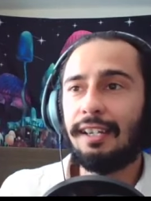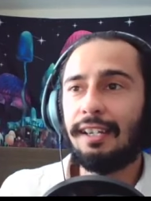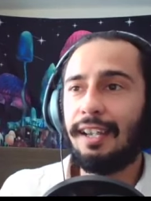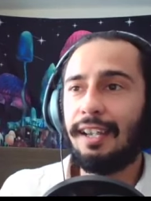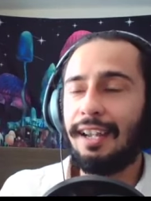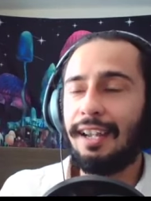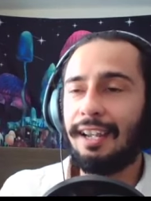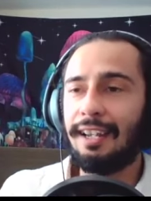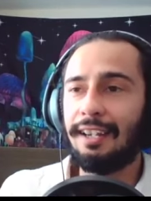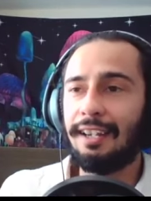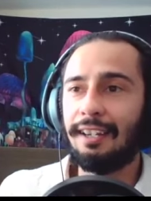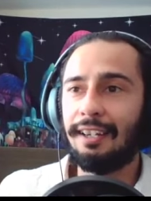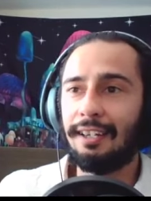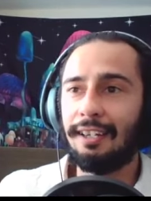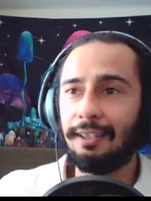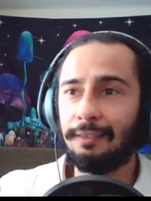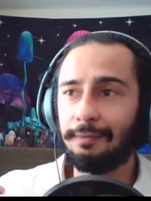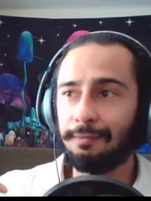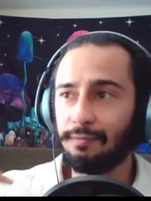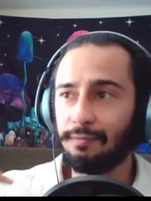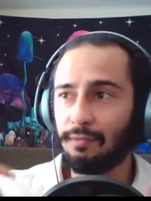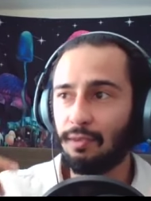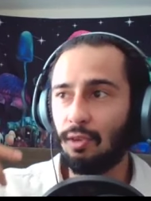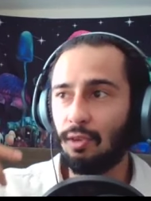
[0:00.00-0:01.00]
and
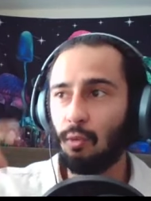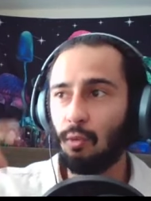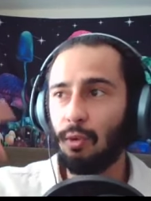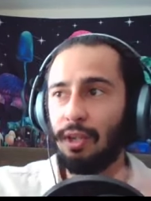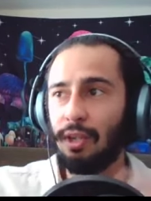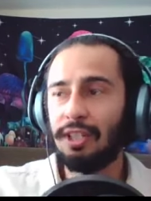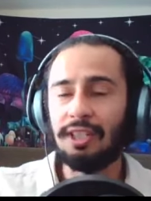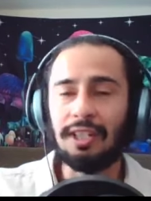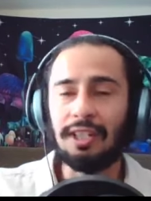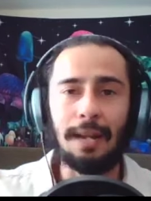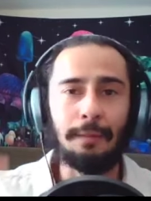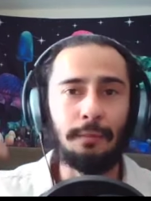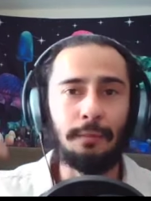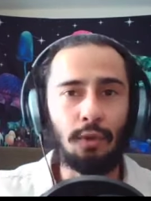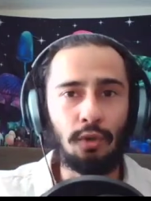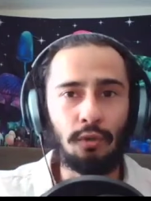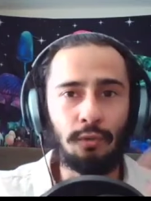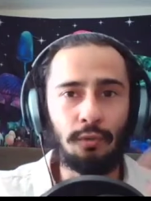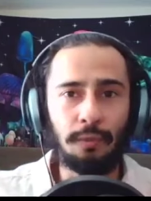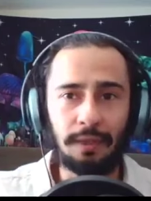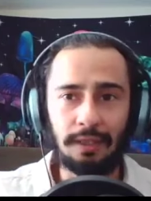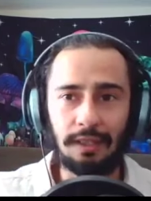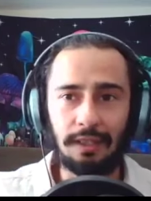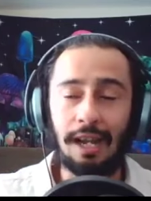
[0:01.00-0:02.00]
um, the reason I
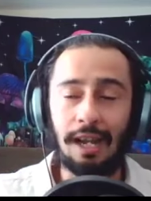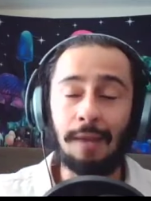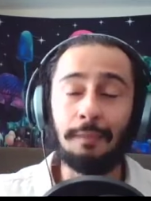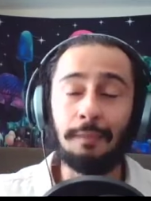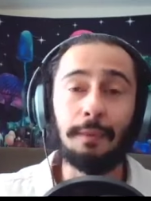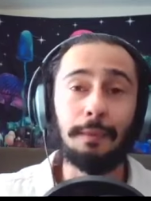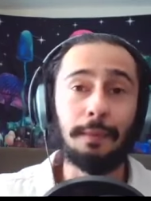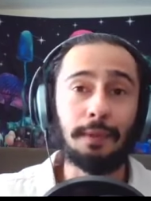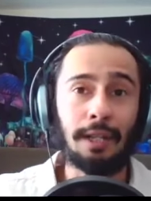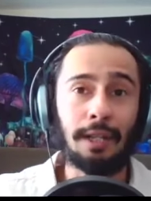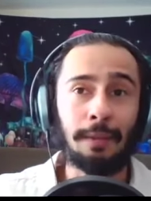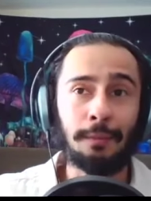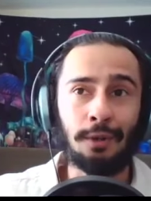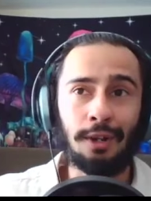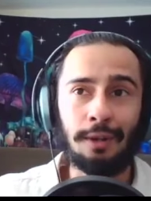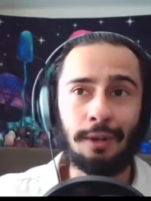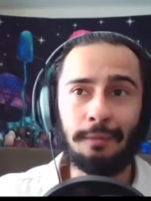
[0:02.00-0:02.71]
moved, I'm a plumber.